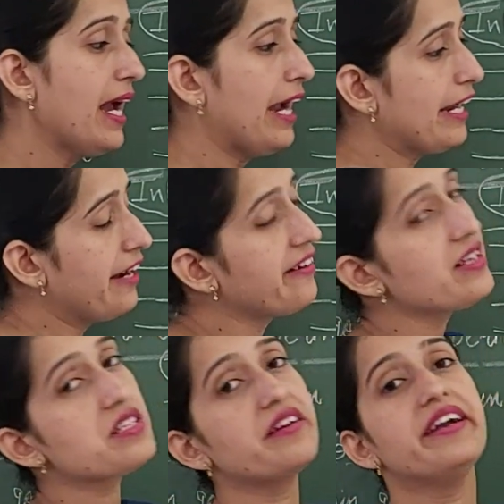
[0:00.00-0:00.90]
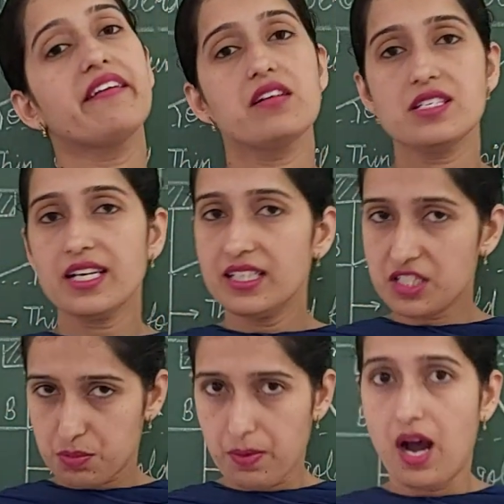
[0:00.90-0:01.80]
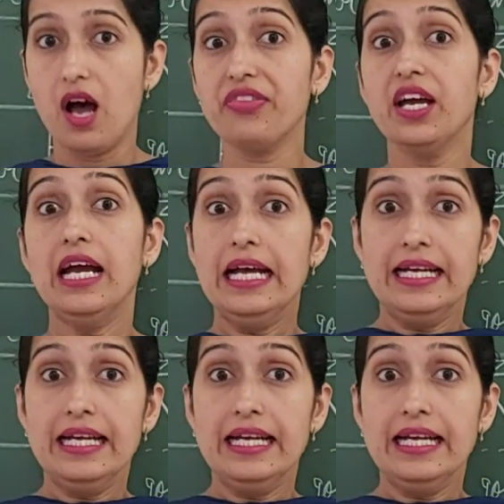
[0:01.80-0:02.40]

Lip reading: and it is retracing its path,